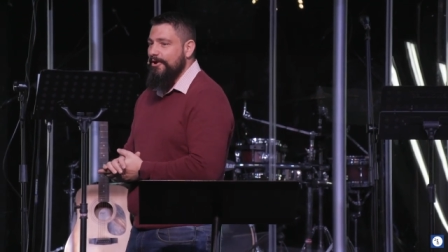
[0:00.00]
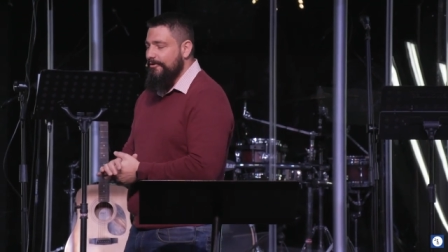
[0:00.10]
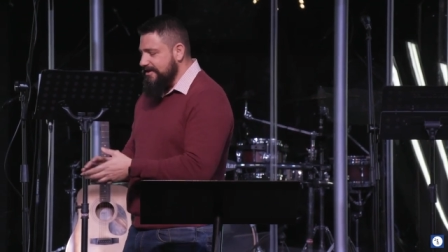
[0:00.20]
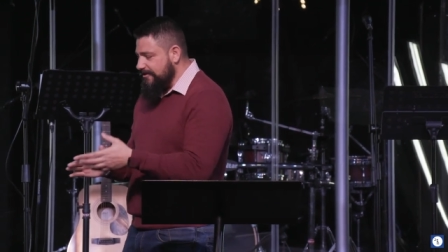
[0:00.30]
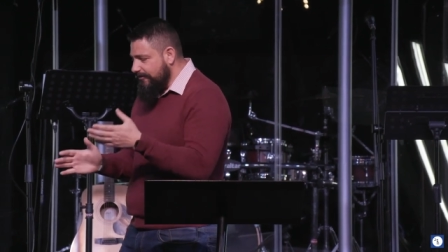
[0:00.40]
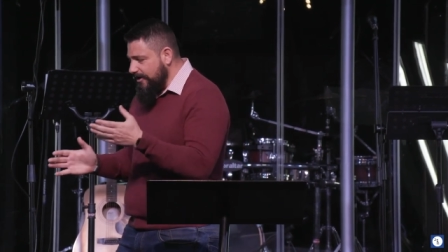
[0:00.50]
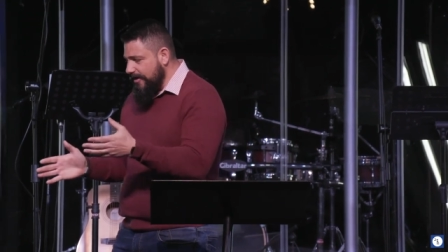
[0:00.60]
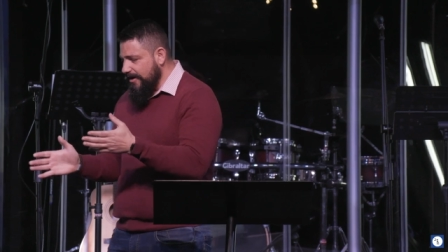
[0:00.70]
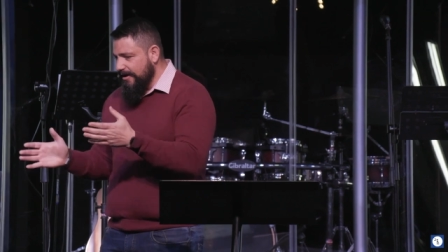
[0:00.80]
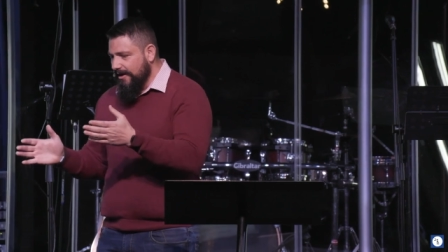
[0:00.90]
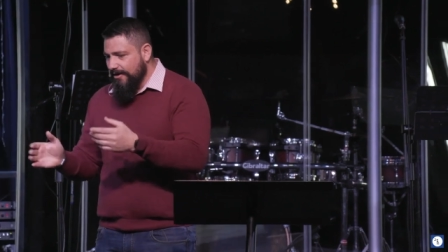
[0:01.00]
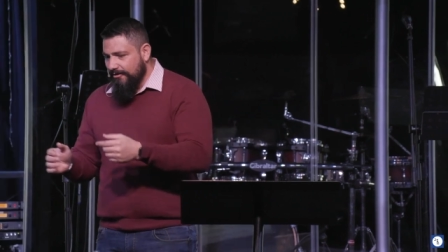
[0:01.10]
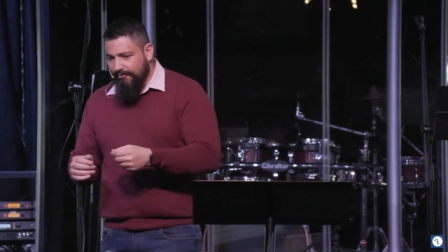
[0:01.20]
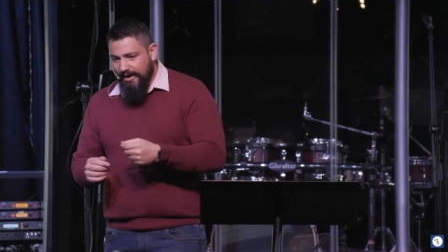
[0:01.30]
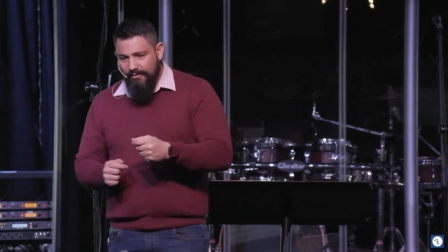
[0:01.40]
There's a very,
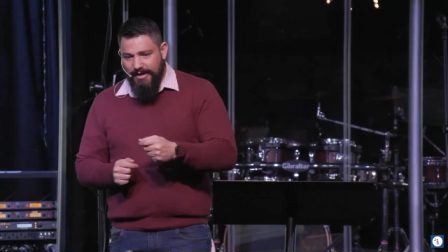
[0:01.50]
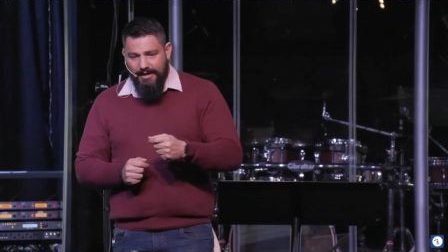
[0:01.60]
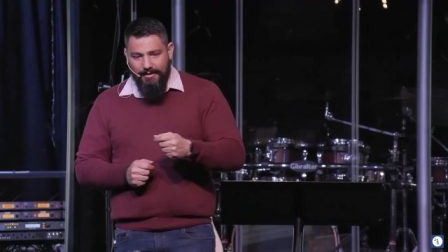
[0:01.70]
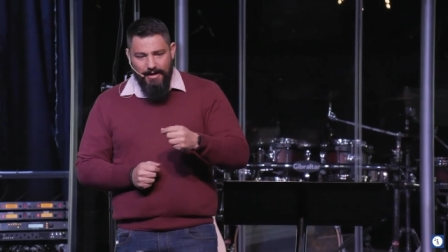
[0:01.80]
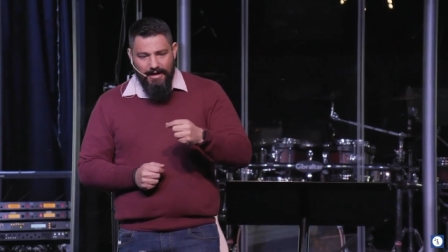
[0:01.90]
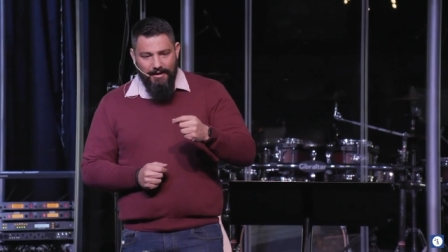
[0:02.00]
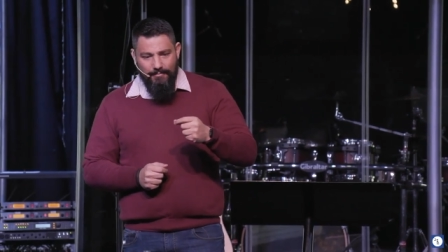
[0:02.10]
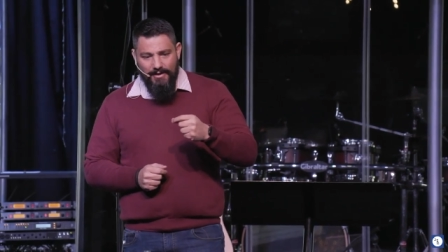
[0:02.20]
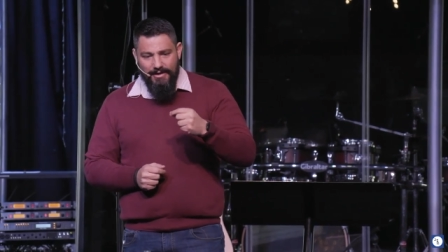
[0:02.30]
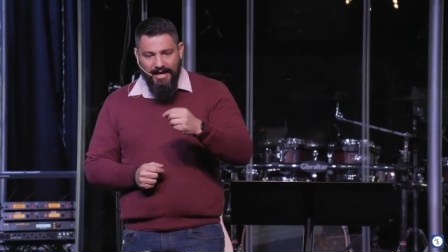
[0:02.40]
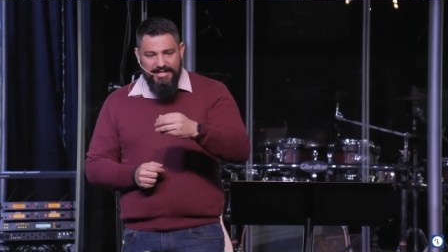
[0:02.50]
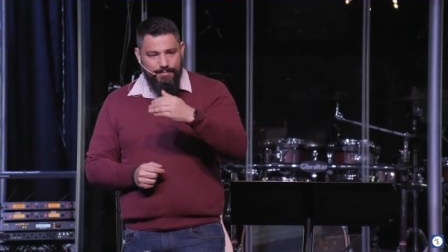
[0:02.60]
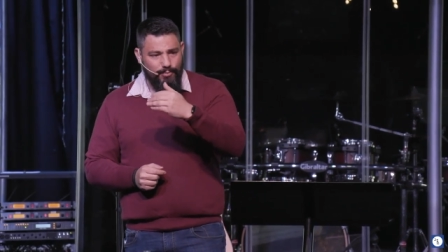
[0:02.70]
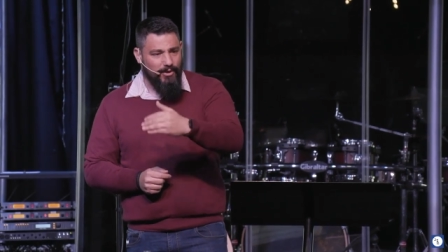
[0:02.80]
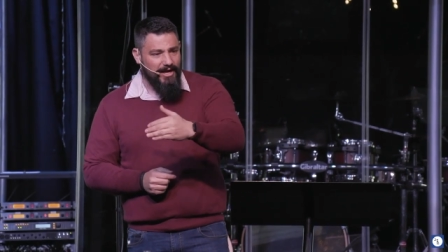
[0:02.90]
very um, nice
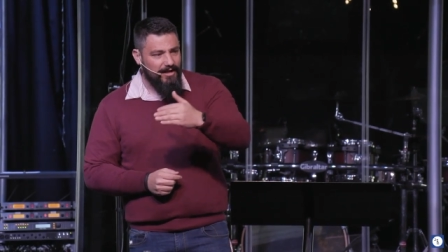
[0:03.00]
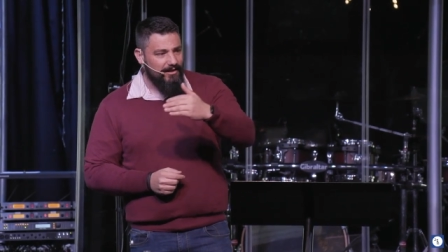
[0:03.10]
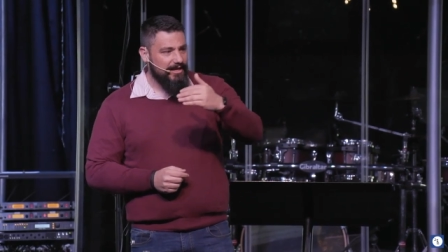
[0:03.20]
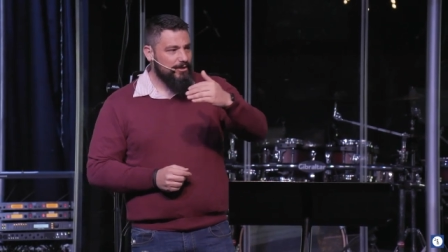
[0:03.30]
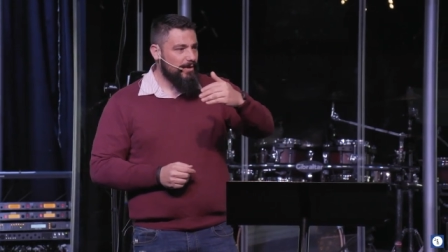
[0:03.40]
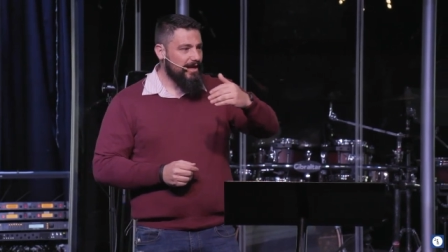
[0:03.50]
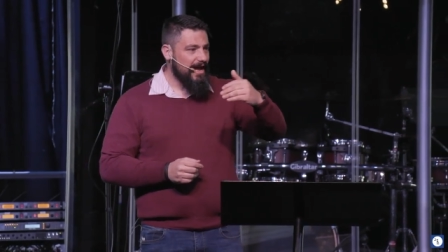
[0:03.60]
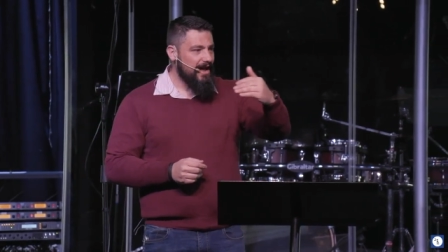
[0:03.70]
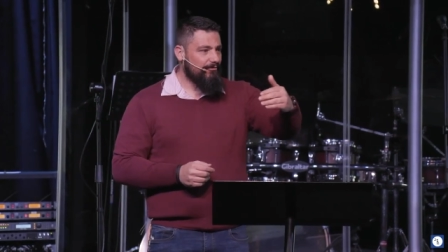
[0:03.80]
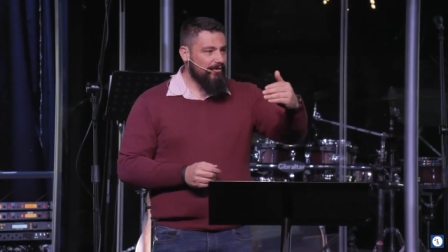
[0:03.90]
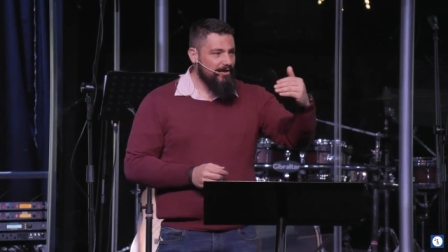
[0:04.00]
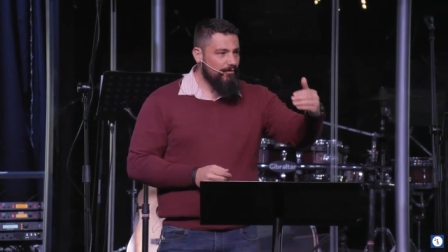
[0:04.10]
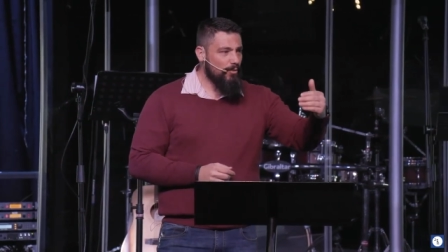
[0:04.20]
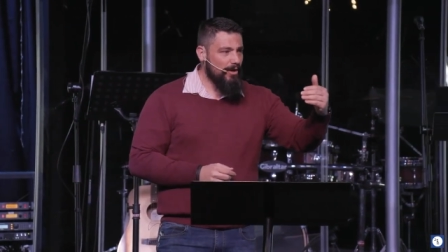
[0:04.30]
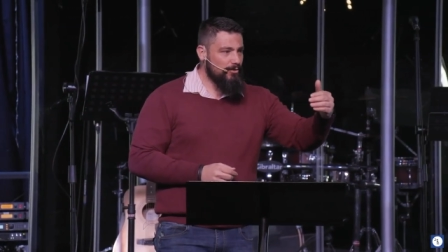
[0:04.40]
prayer that we have
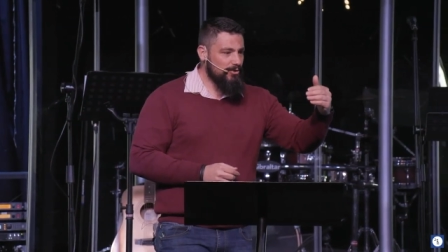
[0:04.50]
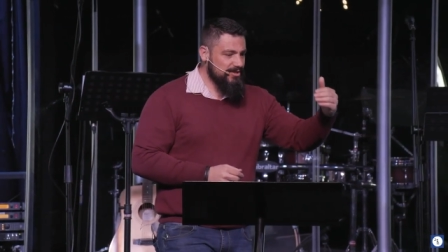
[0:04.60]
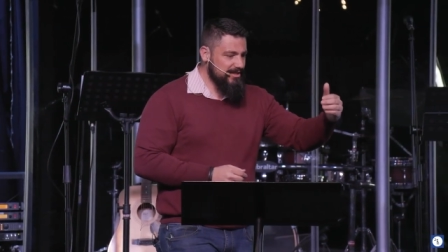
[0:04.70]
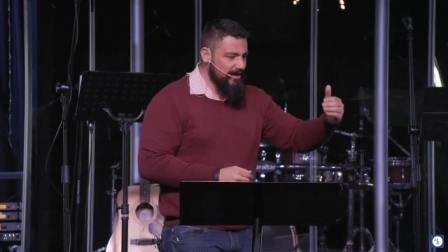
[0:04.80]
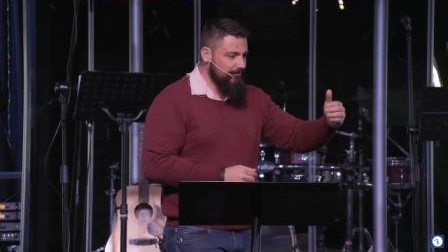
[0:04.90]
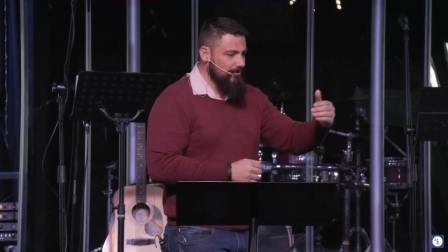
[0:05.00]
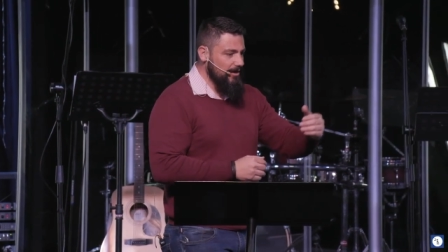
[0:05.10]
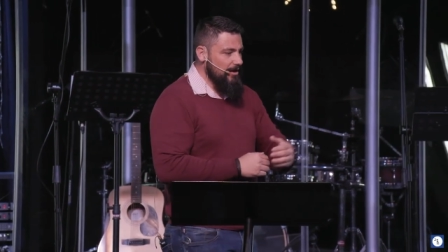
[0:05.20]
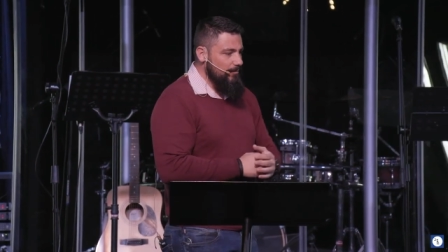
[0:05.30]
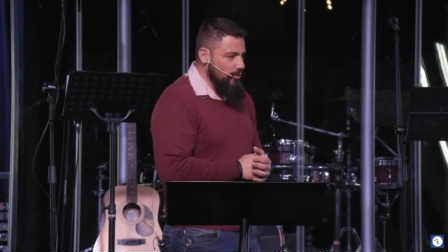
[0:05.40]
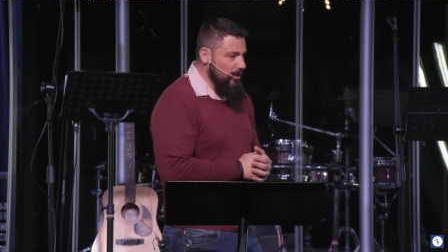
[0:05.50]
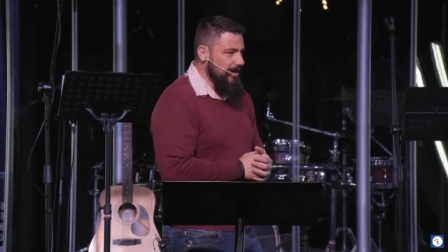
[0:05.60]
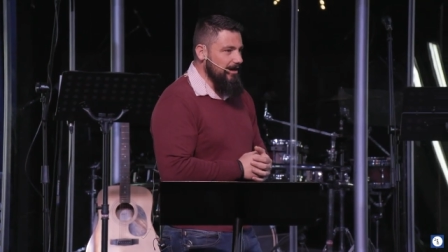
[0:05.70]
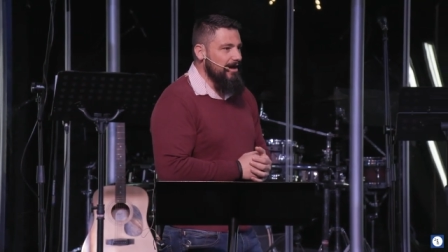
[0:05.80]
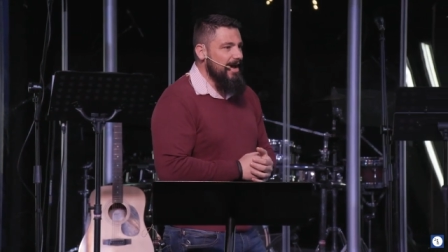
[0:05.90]
everyone who's saved pray.